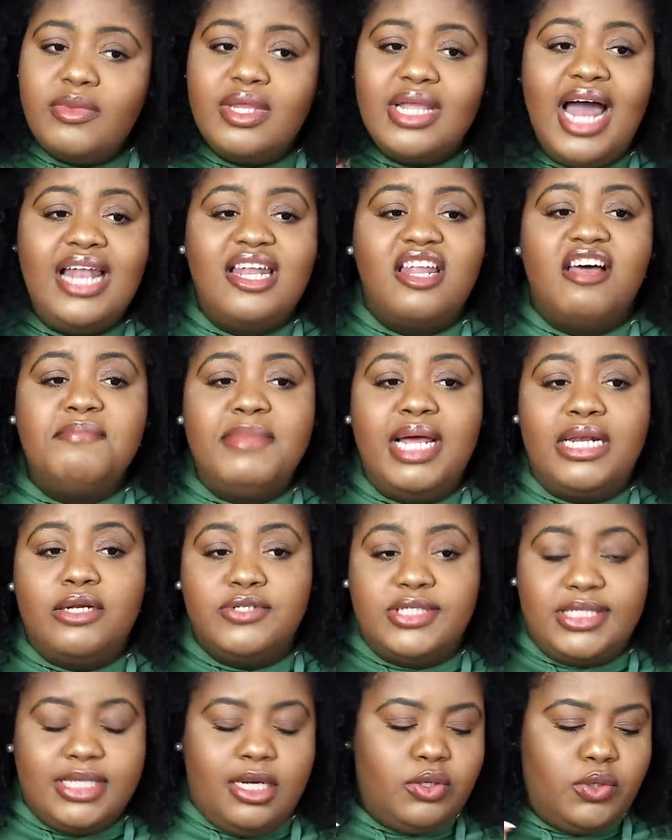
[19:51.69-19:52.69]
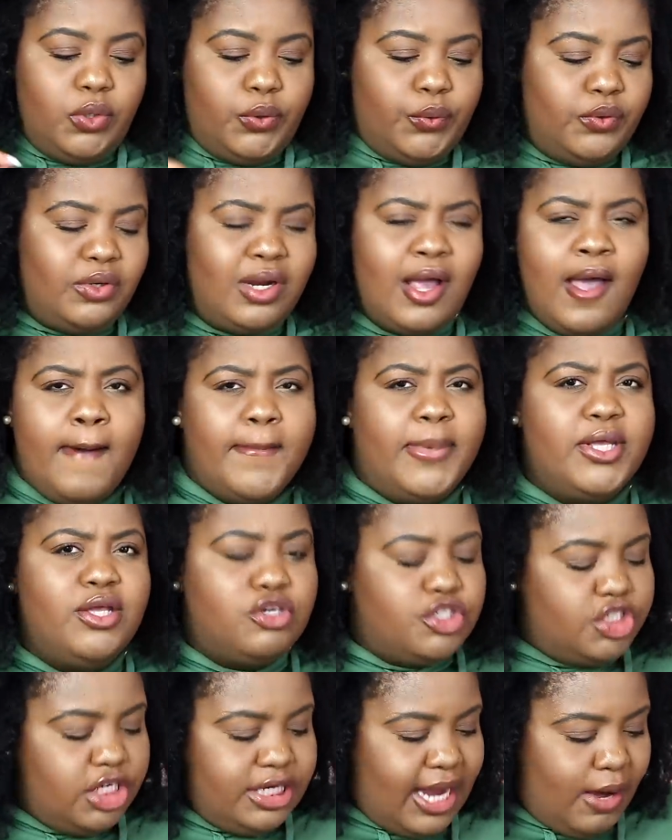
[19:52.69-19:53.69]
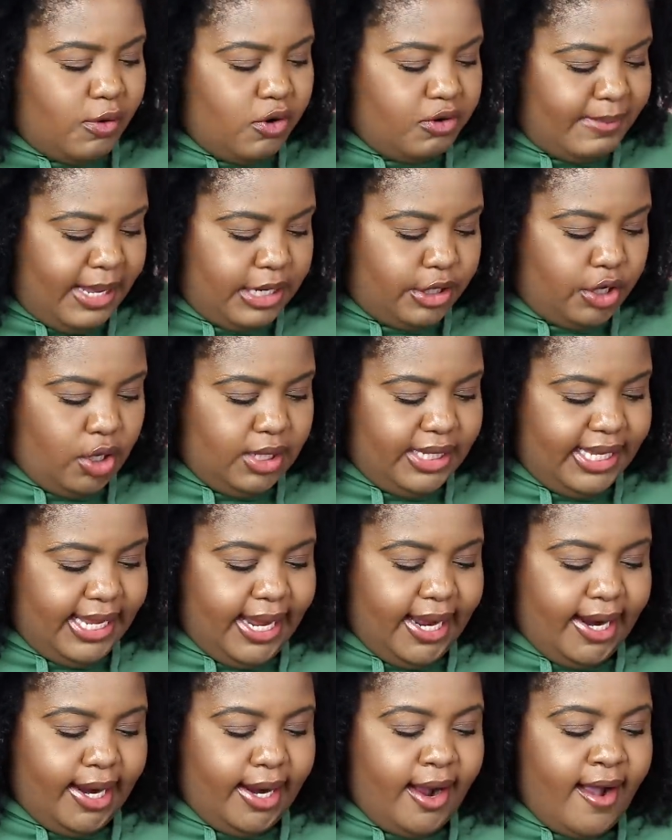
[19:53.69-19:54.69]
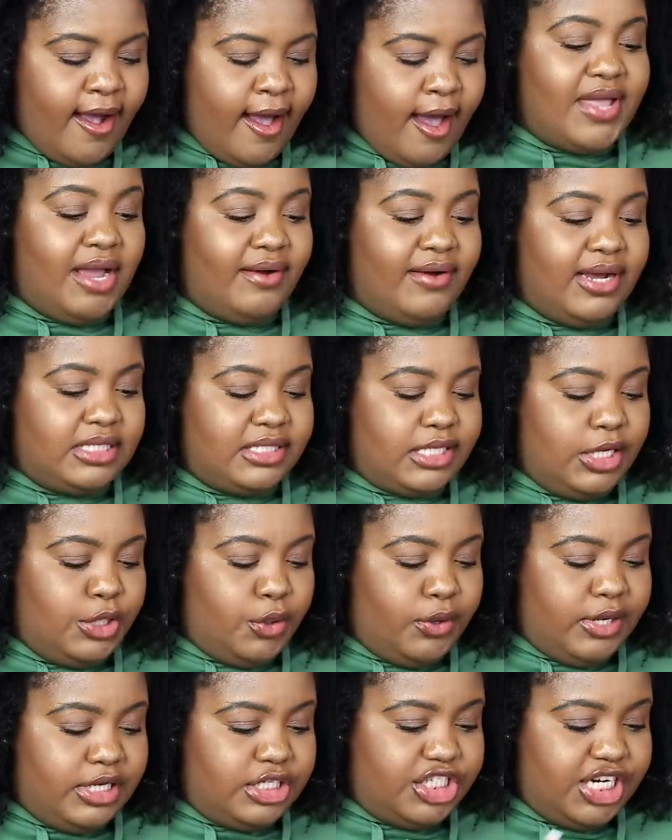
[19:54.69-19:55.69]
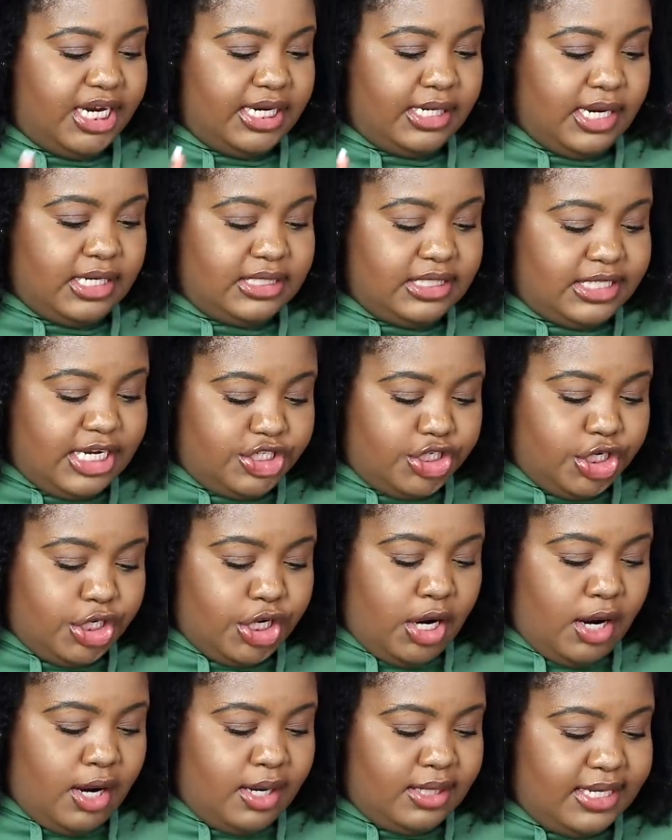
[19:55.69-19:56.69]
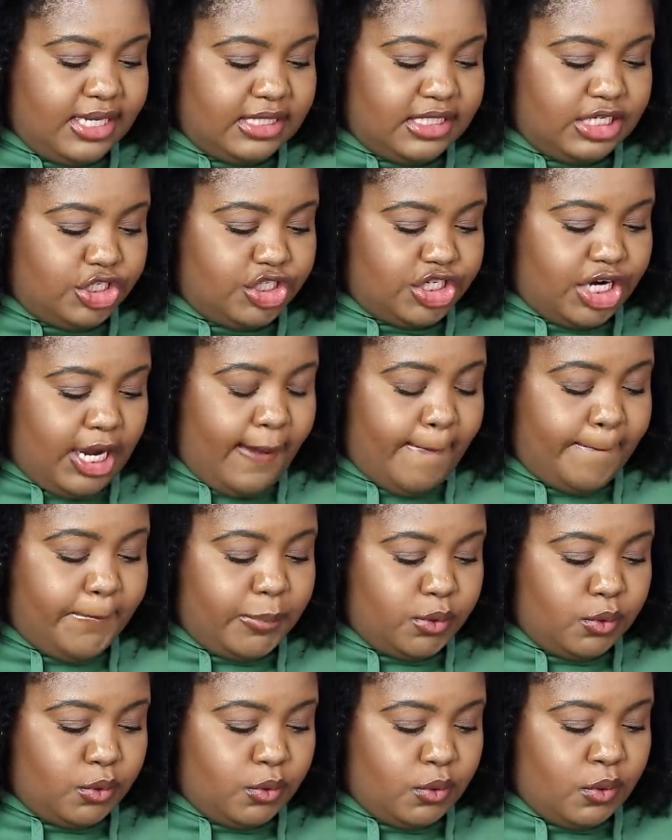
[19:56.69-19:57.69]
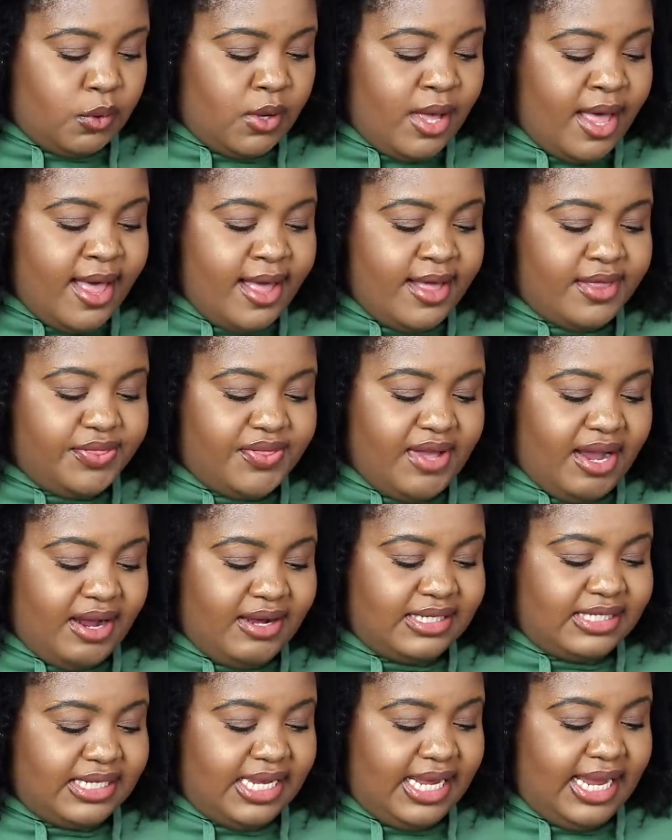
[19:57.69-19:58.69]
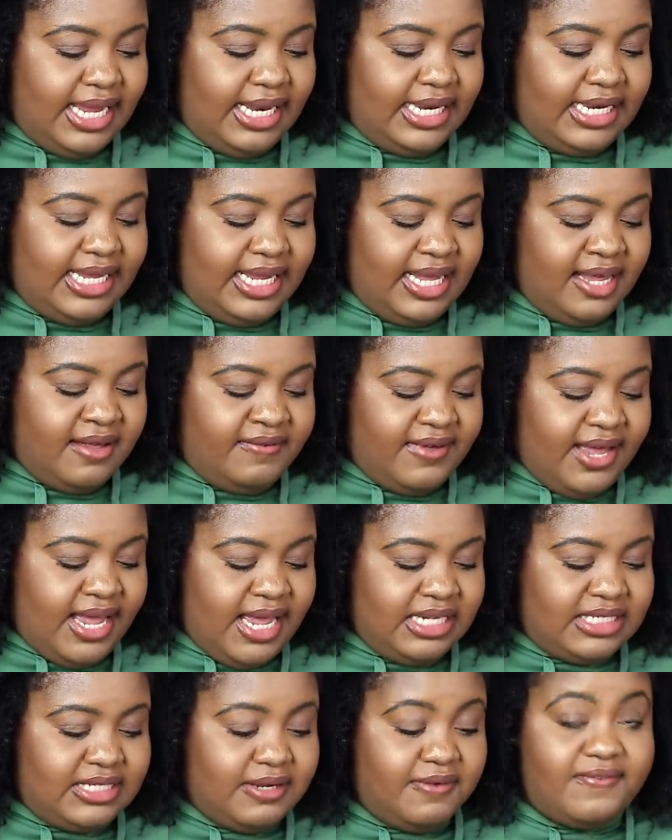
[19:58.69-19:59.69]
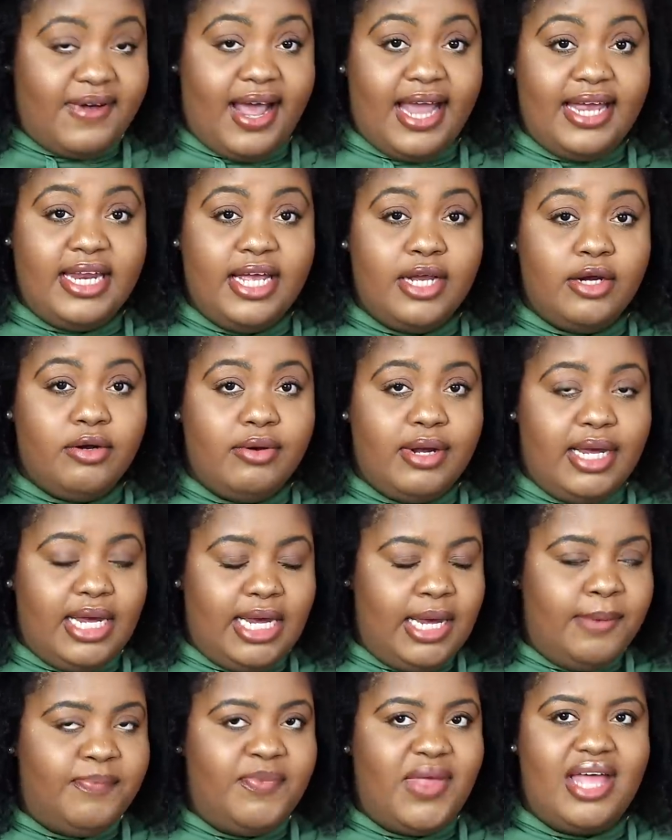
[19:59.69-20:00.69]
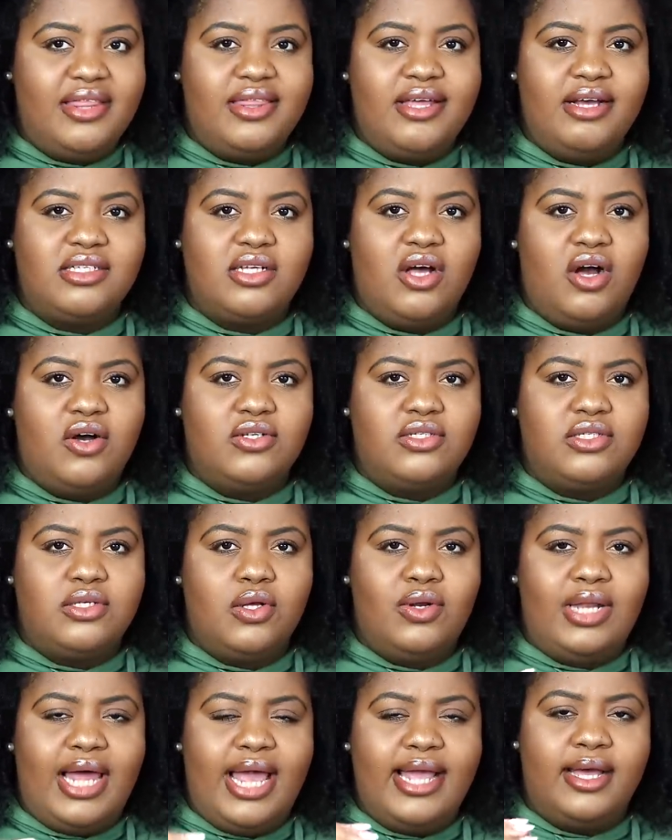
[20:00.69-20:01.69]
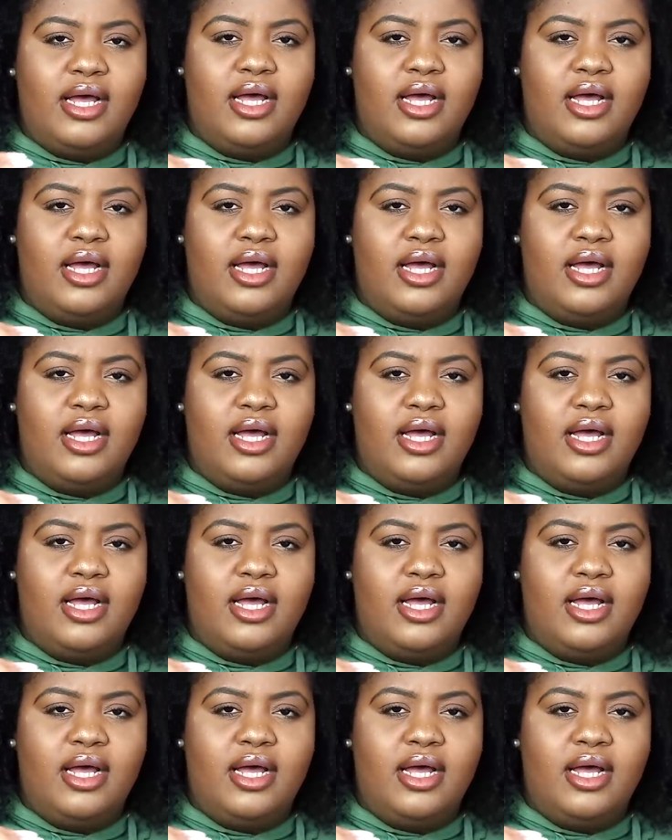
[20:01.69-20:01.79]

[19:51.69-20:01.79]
I love mellow silicone, but usually not with my curly hair. There is a nourishing conditioner, there's a shampoo, there's a leave-in defining cream, and there's also like